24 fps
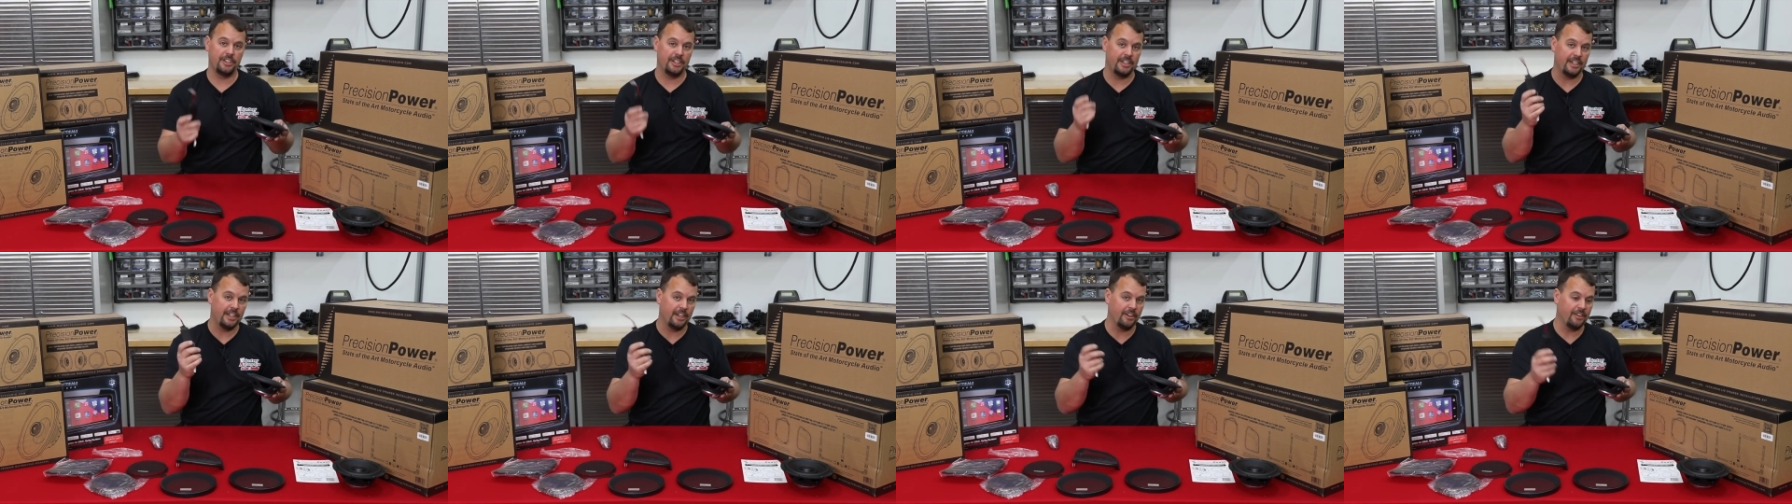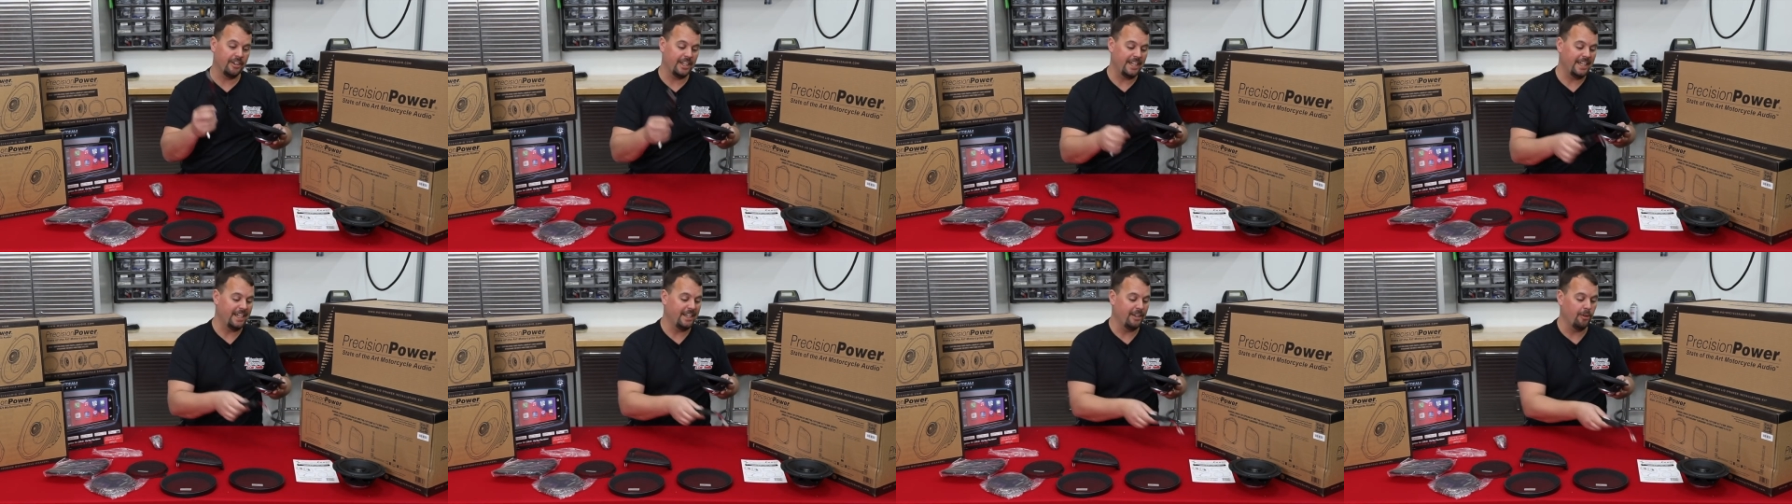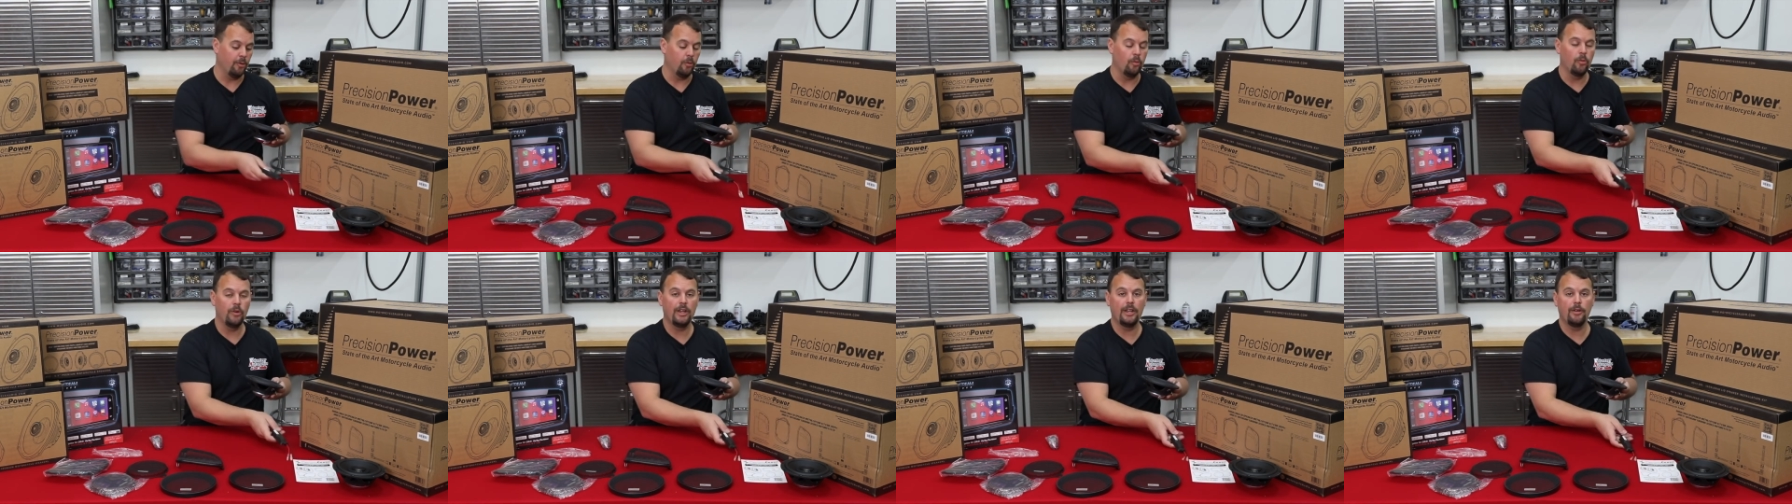and then I'll get into
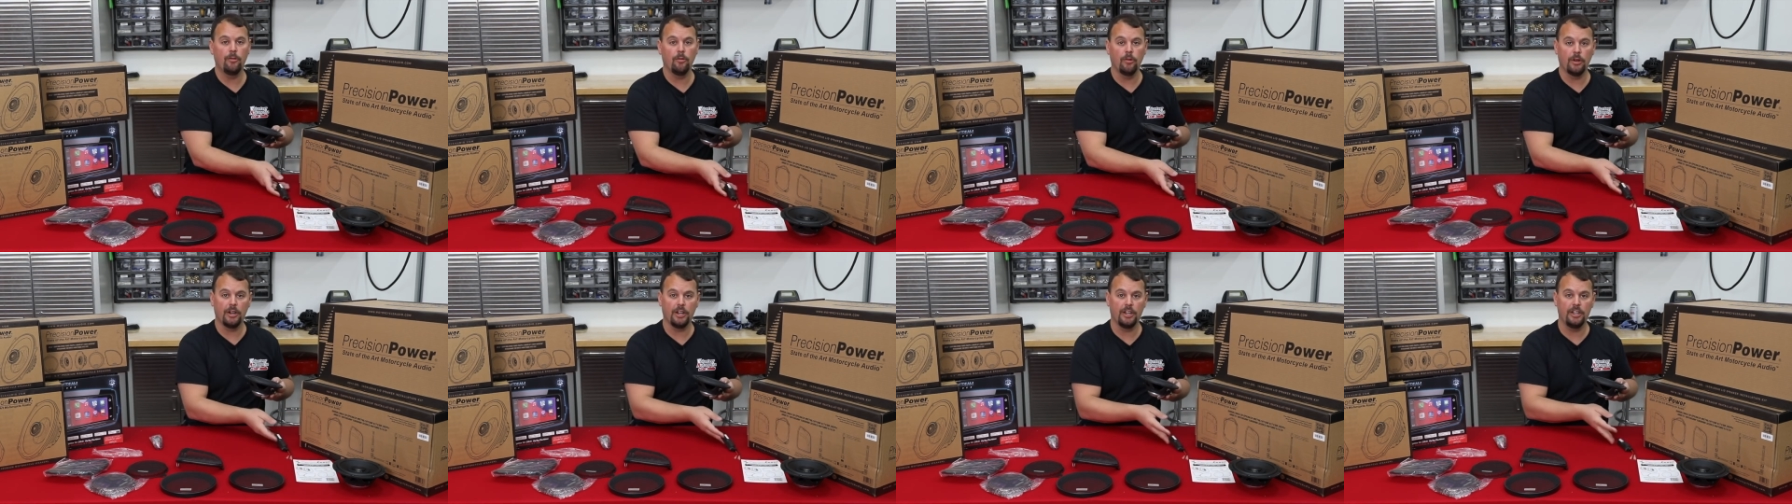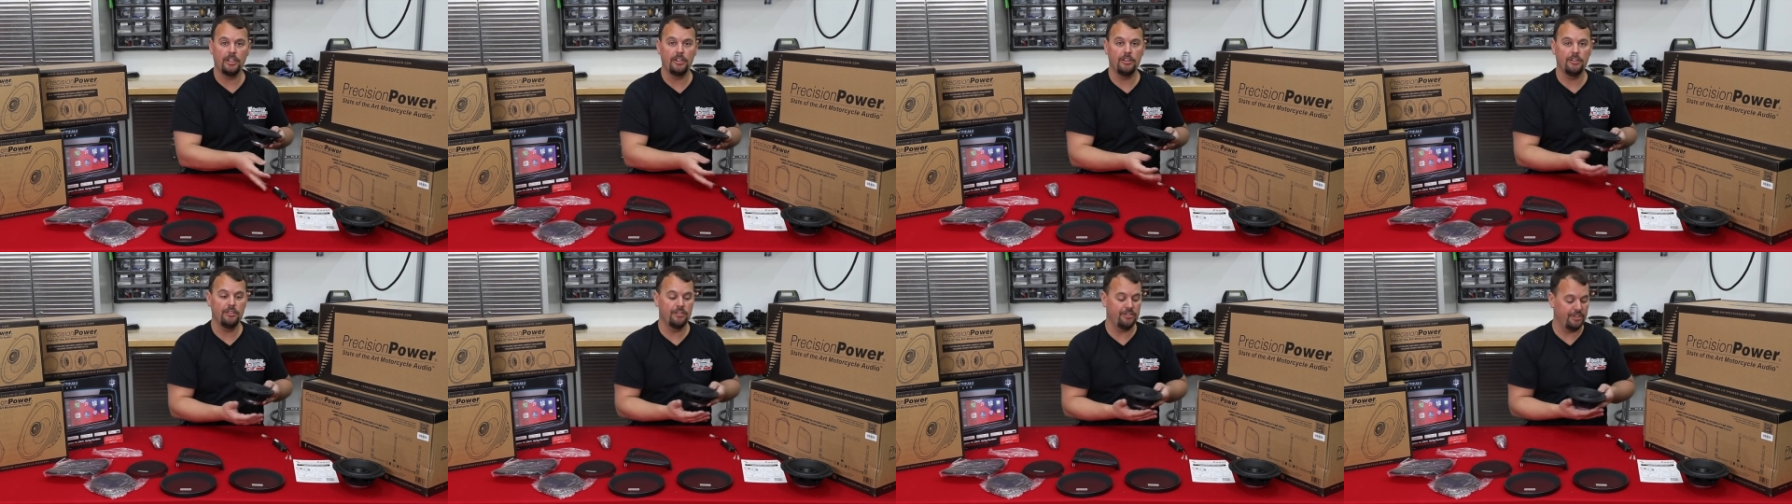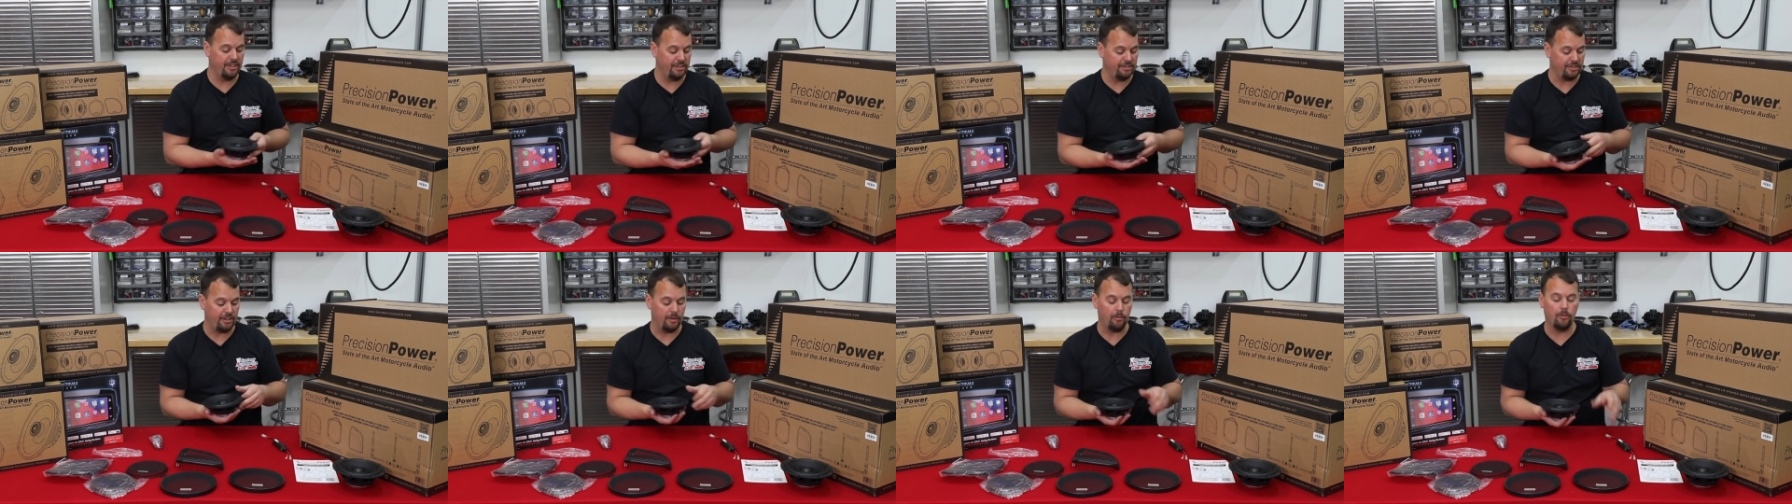when we're going to use
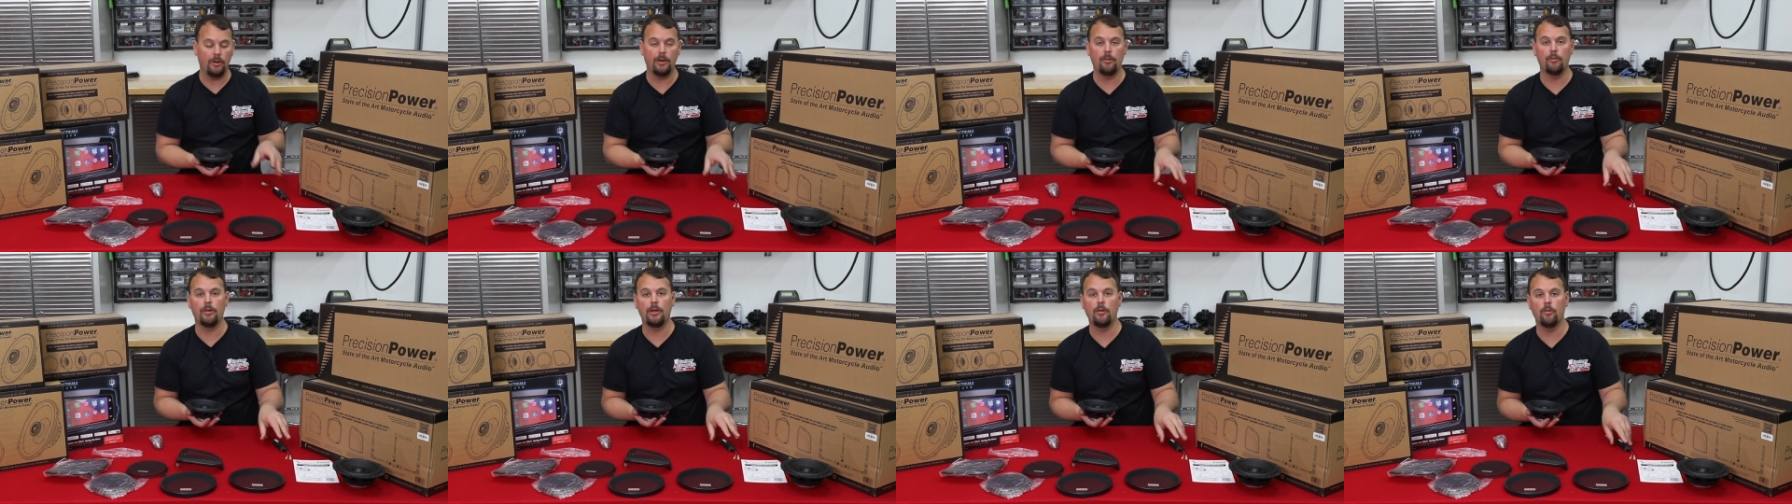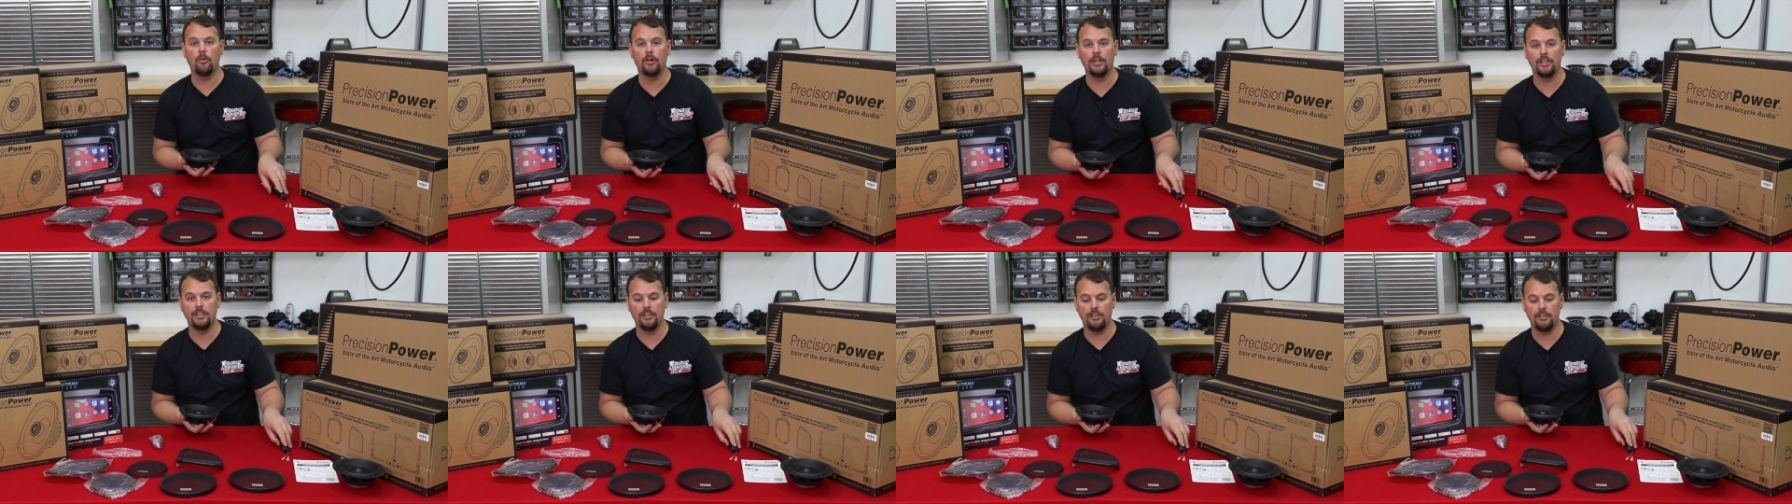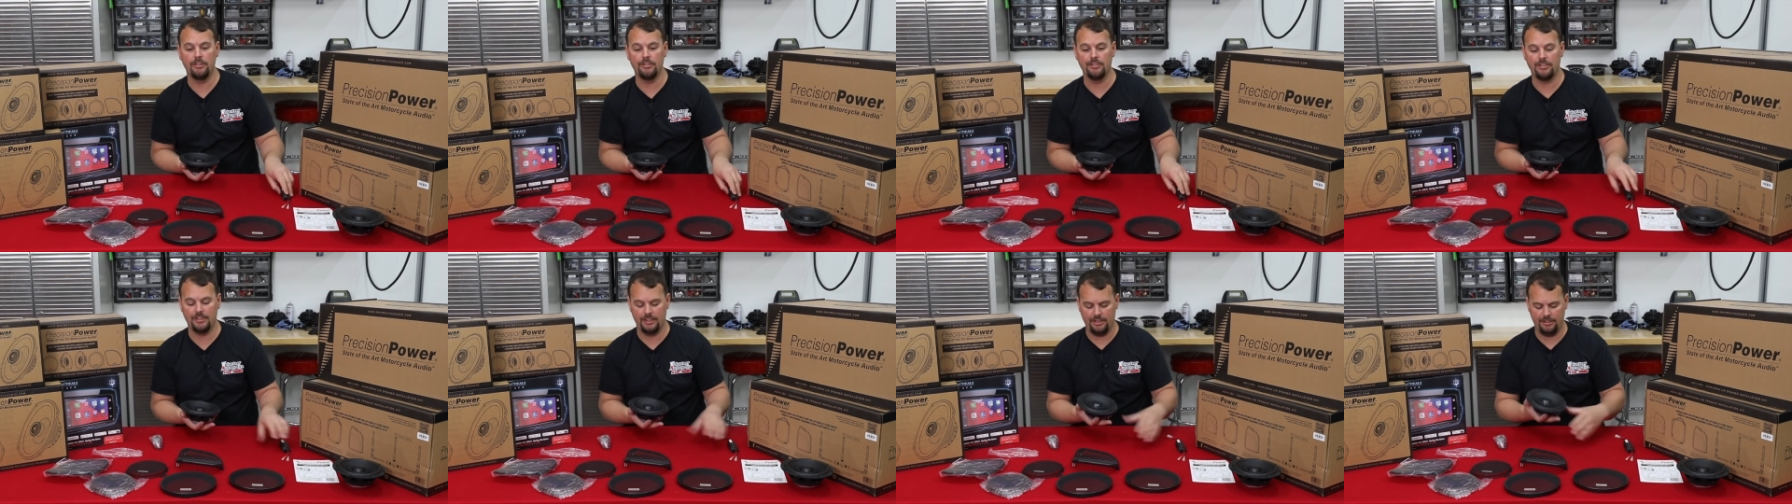this and when we wouldn't
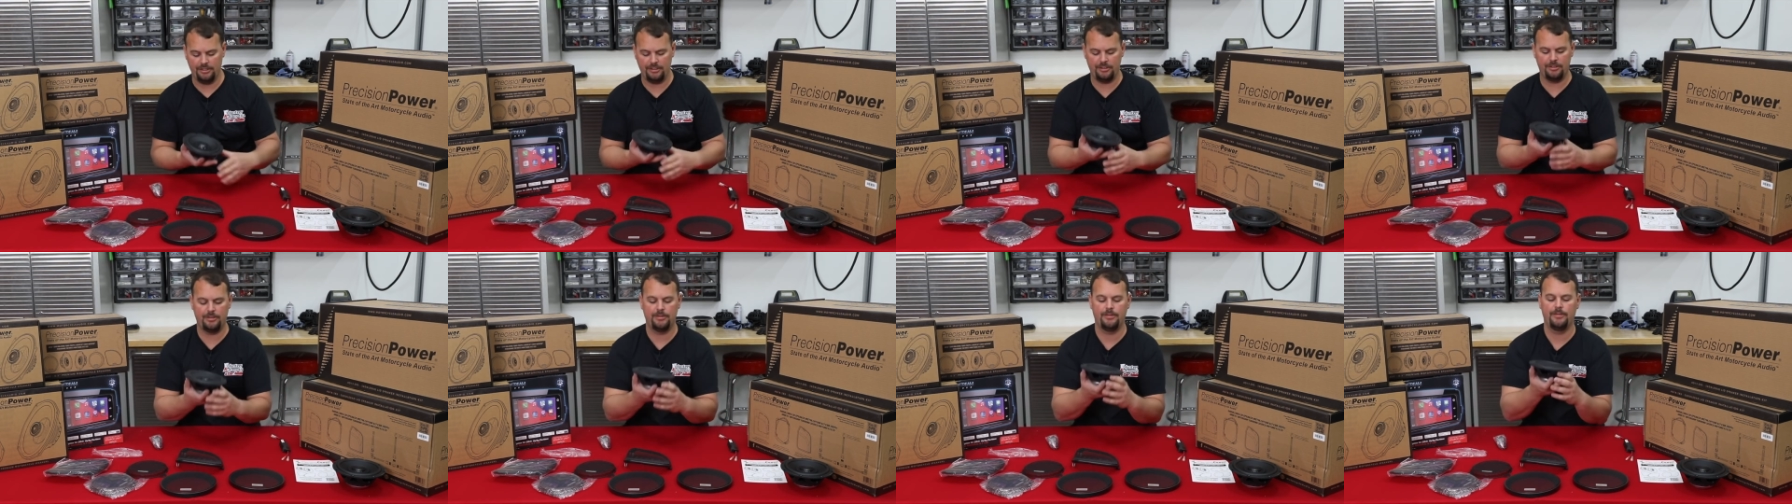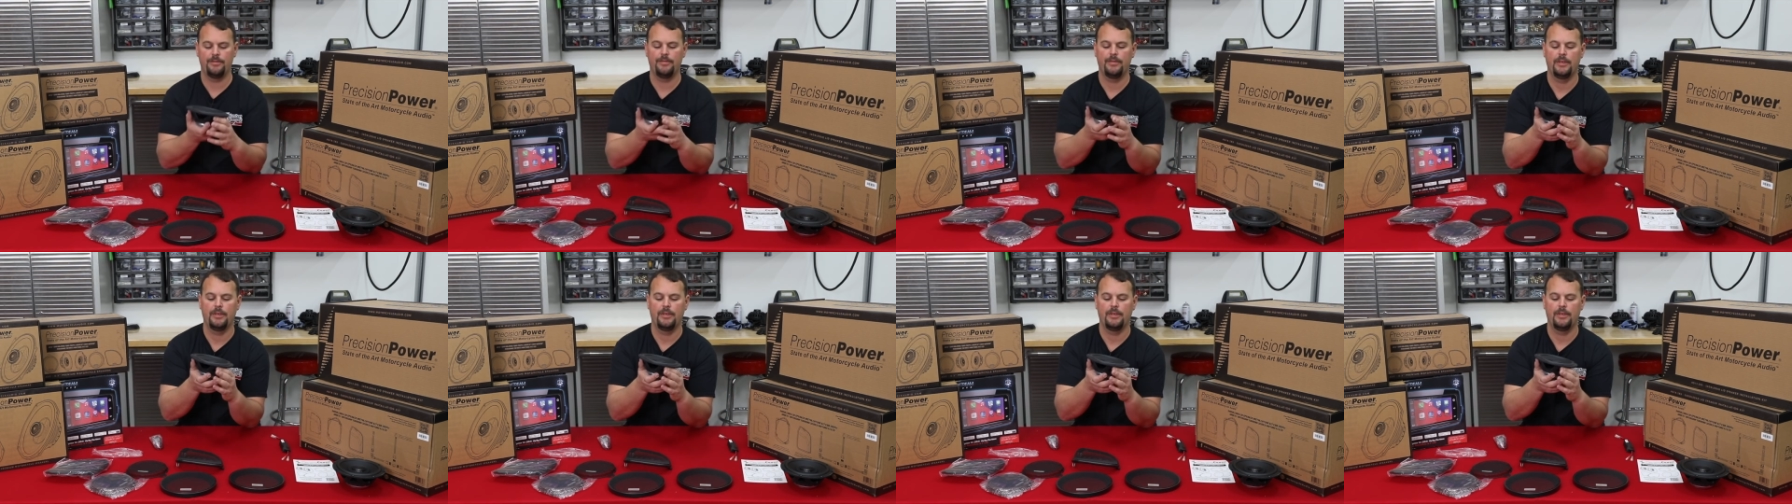use this.